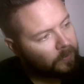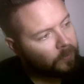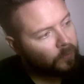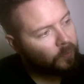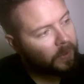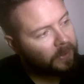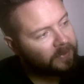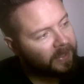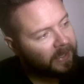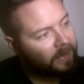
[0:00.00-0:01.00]
One
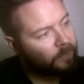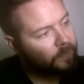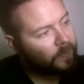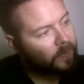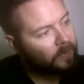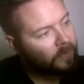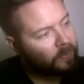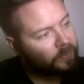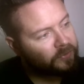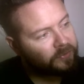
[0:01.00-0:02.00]
time
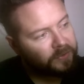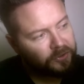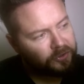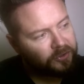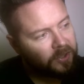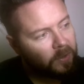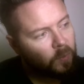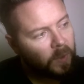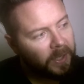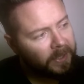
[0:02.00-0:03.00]
it was for Snow
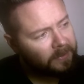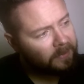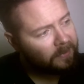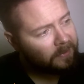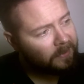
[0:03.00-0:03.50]
White.